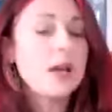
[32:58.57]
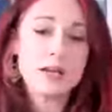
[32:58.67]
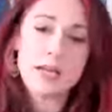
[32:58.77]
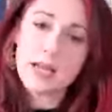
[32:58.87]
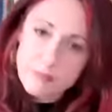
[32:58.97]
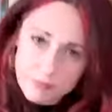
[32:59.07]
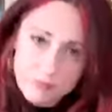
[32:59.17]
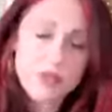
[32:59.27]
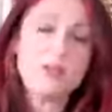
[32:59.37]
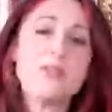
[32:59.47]
Okay,
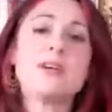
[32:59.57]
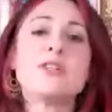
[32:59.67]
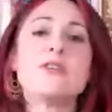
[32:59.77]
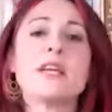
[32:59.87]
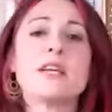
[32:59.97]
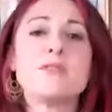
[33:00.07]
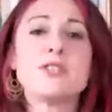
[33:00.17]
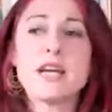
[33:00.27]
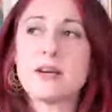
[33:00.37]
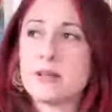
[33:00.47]
I've heard you. Thank you for
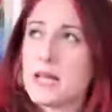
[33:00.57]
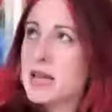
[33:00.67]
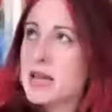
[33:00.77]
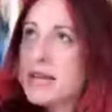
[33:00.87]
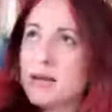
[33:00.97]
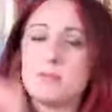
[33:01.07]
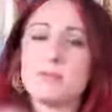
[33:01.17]
sharing. Now,